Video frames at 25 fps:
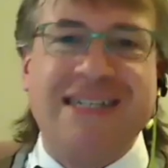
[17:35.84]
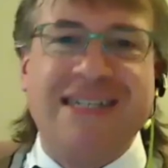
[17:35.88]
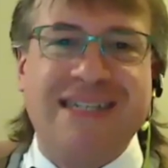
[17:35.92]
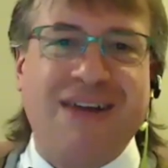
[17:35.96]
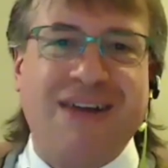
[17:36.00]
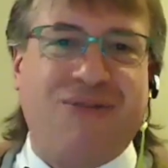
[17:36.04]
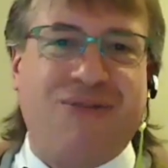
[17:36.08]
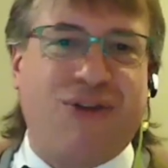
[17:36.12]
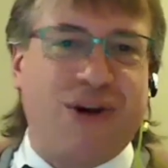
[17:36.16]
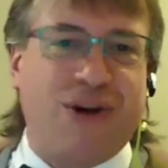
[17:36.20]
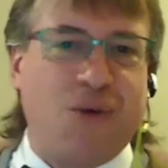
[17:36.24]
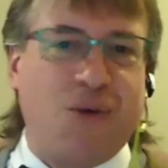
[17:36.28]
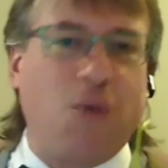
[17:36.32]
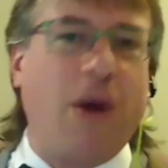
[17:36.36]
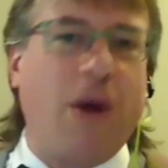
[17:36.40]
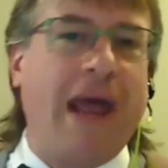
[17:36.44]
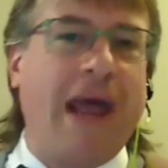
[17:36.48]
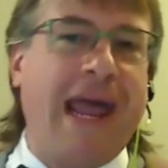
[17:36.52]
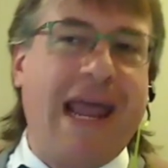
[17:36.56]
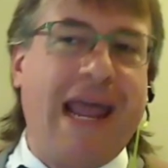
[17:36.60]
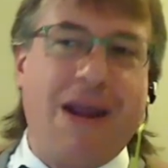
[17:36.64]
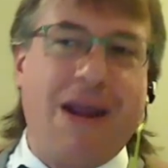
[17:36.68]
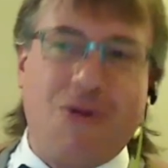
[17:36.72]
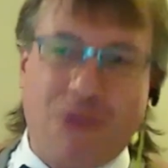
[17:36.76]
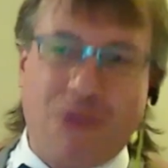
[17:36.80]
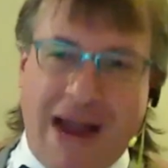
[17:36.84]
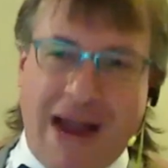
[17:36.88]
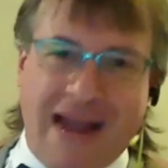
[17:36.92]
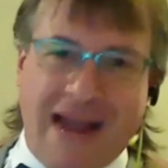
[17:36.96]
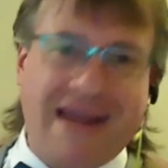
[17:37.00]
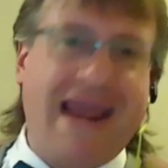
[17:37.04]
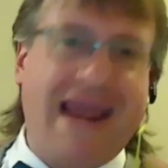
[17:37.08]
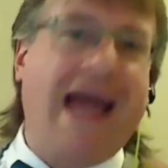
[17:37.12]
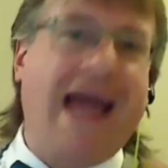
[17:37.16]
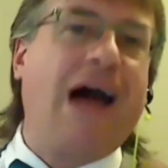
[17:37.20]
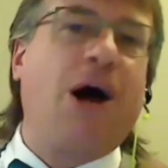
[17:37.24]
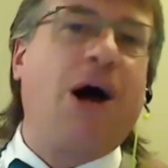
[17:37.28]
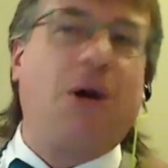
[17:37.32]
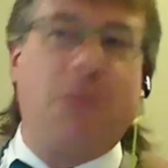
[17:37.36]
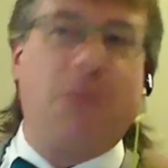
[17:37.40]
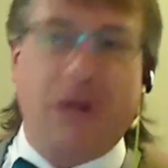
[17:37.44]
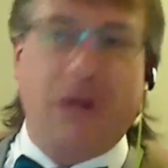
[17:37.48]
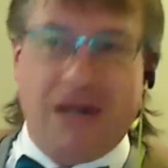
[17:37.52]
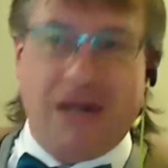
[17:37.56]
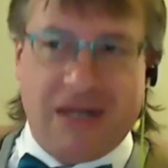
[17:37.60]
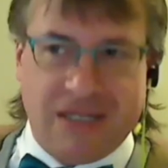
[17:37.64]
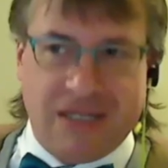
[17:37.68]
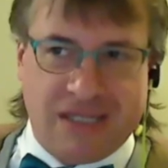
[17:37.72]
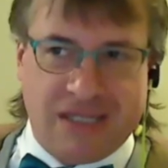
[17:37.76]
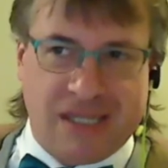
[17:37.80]
different way right now,
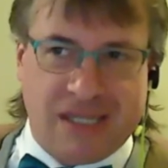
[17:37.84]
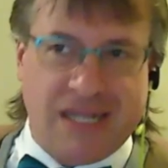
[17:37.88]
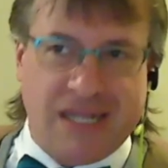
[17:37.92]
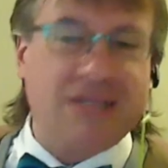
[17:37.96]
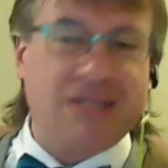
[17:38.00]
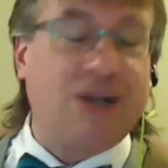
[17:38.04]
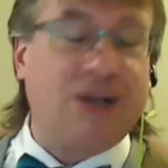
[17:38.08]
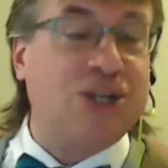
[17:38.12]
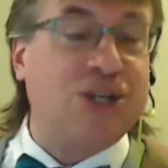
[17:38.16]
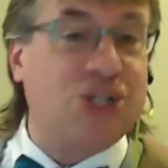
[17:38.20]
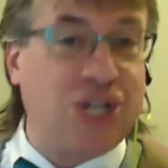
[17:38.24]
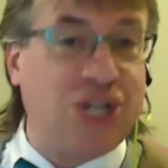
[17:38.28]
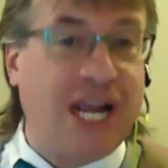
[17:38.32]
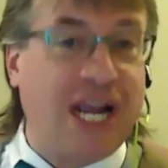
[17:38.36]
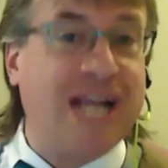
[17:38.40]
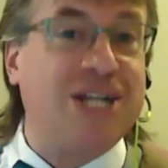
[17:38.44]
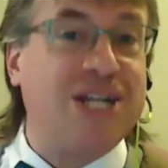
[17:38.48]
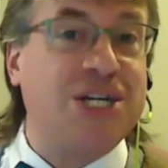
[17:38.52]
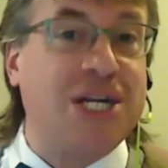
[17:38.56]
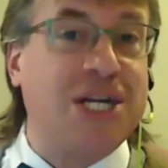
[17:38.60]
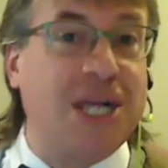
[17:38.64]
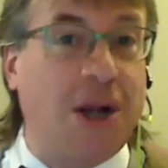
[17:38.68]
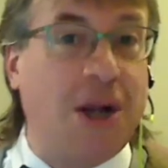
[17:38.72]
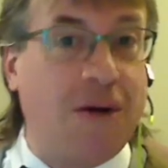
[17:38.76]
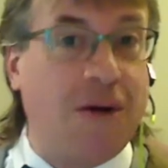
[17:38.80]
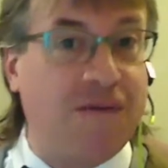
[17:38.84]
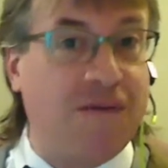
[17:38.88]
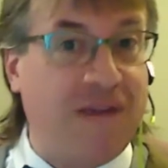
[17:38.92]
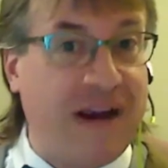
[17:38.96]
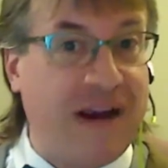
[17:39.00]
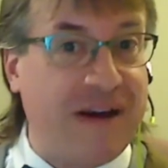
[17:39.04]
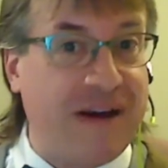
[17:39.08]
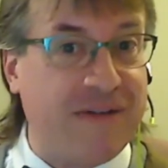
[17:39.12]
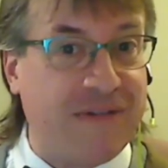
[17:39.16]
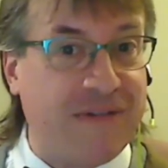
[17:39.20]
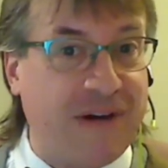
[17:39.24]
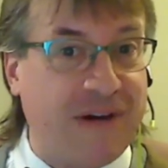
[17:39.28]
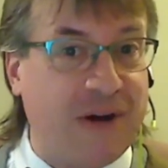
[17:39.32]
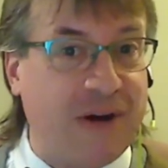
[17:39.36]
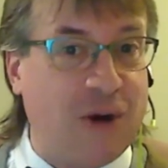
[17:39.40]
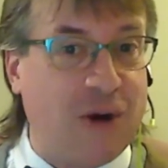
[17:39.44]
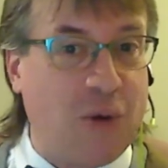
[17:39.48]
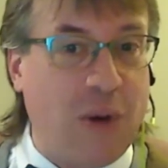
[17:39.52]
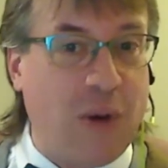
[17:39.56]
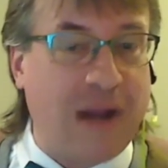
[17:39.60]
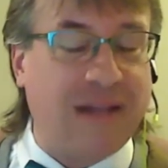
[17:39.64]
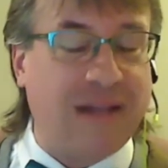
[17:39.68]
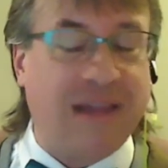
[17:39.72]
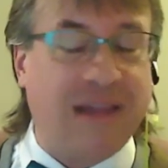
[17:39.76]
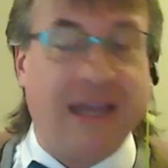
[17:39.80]
because things are changing very, very
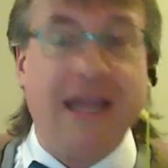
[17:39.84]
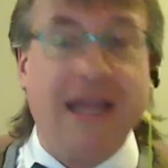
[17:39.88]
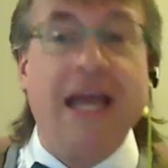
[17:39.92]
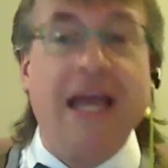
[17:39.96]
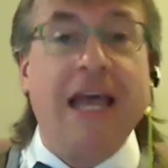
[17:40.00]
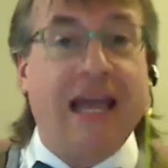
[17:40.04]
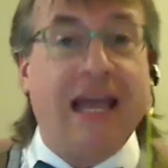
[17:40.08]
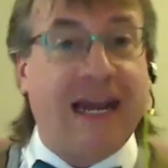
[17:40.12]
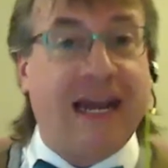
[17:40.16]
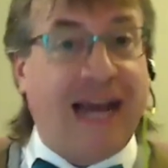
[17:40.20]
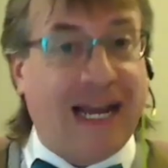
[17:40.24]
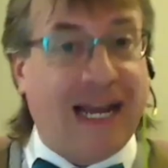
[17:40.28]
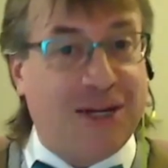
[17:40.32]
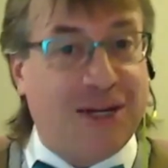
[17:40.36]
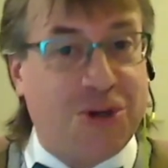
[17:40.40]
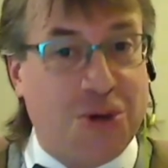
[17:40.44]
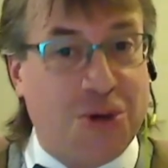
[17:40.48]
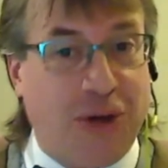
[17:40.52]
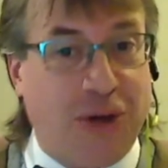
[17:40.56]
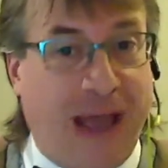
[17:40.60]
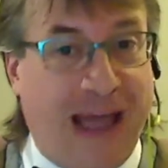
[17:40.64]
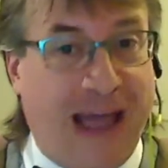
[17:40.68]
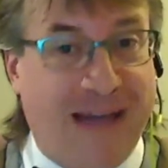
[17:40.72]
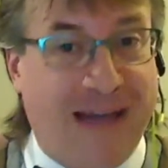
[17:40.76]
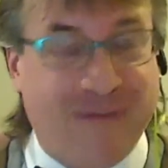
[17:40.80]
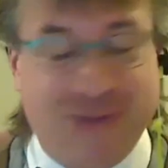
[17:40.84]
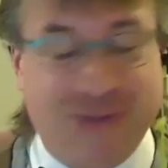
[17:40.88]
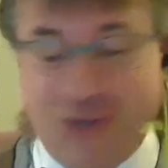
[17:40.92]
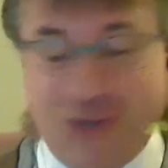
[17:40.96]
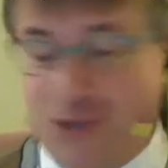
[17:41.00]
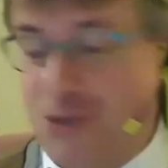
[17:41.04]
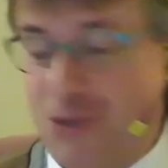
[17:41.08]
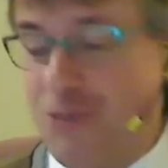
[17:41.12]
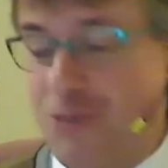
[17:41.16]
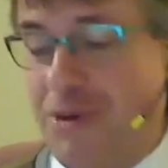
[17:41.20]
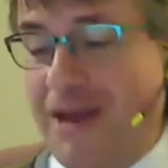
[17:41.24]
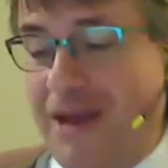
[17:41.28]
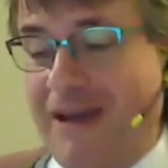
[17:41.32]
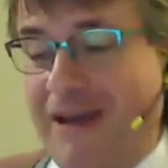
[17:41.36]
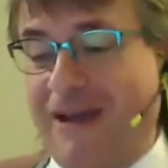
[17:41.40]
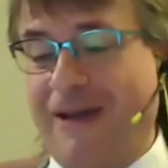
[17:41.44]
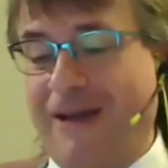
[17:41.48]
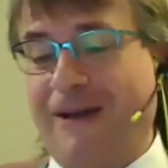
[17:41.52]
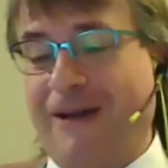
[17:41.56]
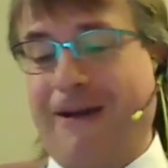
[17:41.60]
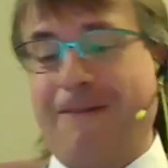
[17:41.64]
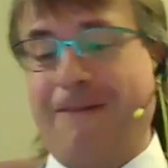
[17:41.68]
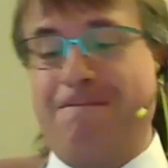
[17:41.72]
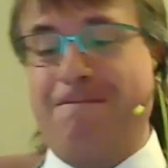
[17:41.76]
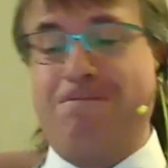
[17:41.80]
quickly. And I do have
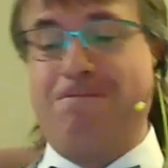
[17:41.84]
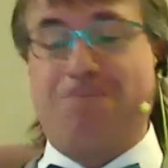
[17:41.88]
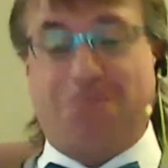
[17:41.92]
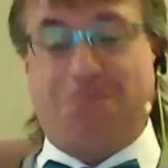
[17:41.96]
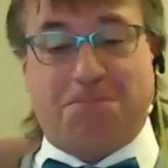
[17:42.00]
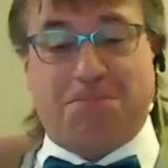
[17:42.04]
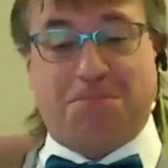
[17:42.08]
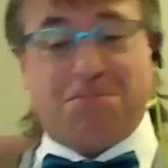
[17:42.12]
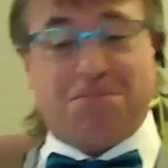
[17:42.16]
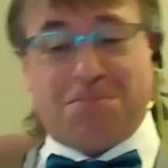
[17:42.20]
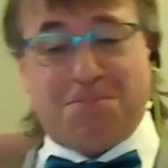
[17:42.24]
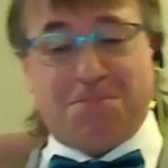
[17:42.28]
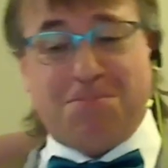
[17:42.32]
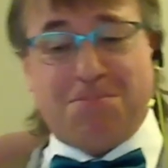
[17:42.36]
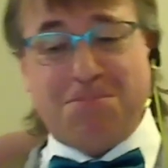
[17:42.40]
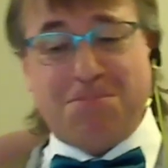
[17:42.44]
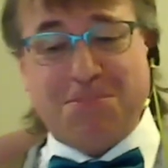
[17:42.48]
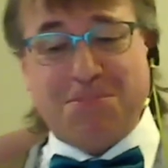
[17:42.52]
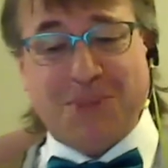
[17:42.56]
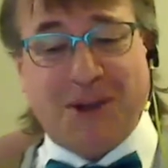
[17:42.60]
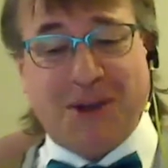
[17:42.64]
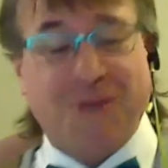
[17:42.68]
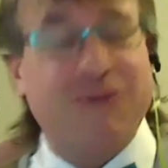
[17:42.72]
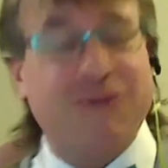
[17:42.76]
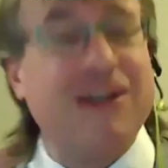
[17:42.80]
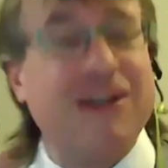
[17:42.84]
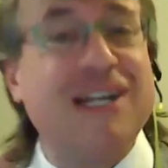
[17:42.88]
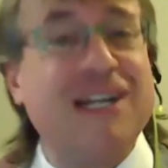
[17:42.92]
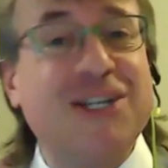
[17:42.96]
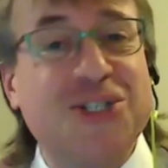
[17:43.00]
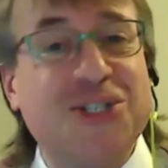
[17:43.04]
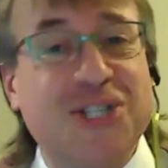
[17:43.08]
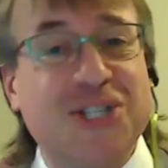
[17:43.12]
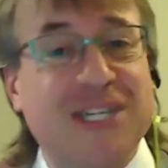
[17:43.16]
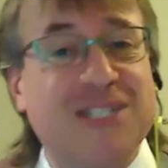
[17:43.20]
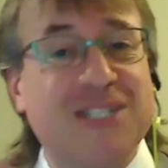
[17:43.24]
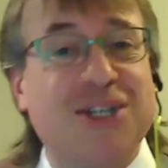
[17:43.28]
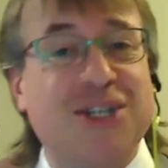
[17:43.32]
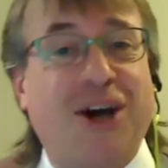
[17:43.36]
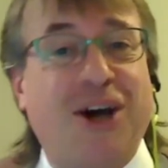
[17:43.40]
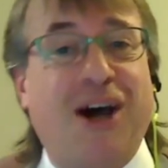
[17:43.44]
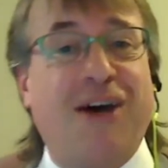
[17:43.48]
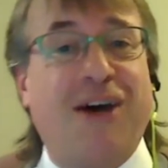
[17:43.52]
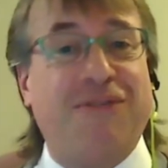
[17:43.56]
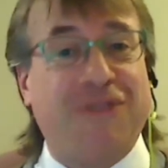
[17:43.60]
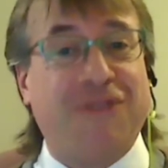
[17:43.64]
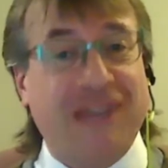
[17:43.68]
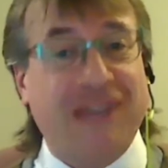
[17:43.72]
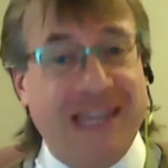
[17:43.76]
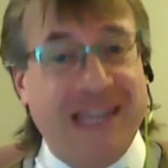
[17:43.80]
to finish this
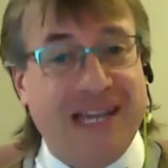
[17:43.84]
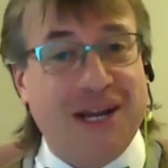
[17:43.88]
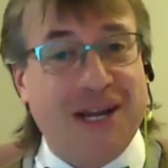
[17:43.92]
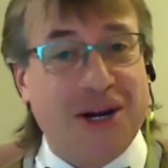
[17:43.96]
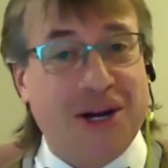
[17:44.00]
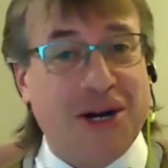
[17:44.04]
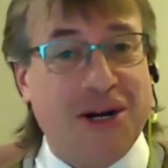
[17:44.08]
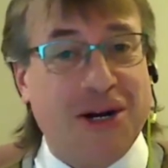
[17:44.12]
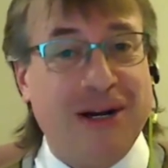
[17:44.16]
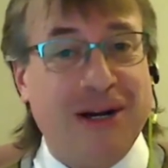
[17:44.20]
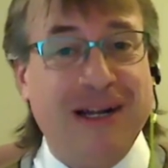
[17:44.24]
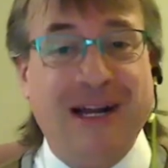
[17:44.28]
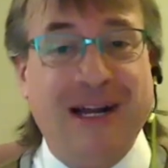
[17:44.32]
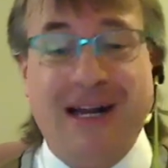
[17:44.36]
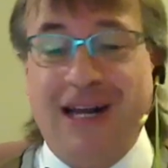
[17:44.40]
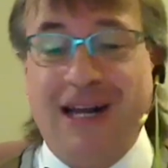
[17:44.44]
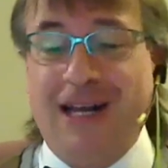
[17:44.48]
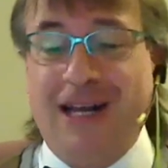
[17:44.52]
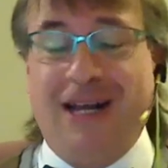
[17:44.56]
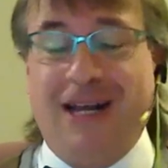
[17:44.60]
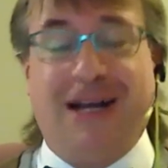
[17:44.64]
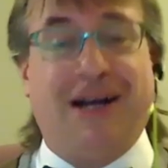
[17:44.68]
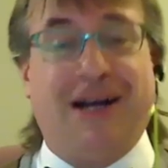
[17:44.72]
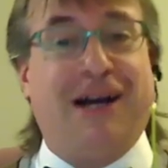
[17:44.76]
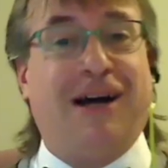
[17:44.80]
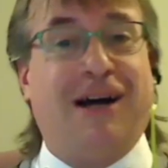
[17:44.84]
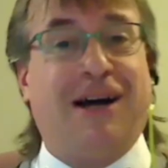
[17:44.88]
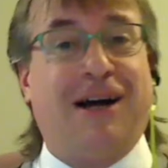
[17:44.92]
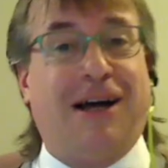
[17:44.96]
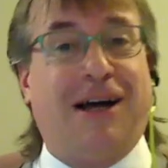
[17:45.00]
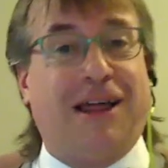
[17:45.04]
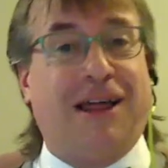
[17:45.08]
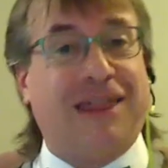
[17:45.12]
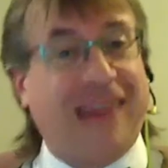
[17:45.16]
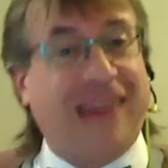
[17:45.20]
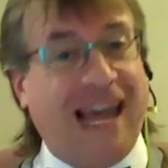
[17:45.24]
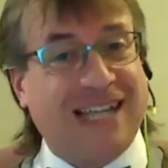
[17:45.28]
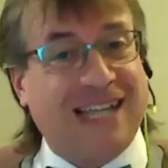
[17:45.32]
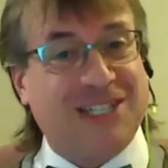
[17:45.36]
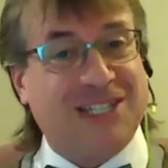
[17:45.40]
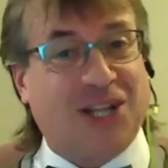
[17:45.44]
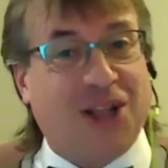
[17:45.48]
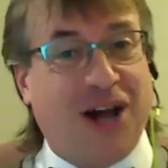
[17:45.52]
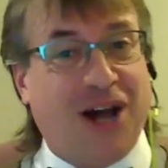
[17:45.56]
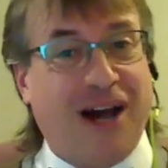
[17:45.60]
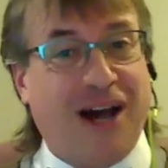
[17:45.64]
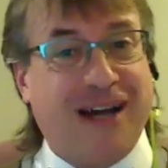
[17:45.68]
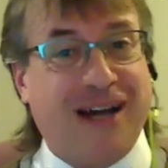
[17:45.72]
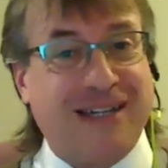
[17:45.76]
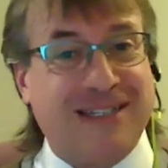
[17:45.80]
off here. Thanks a
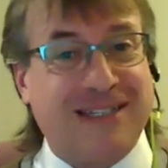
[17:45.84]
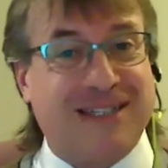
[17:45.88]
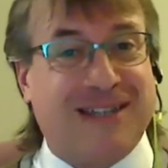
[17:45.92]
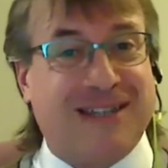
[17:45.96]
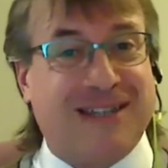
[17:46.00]
lot,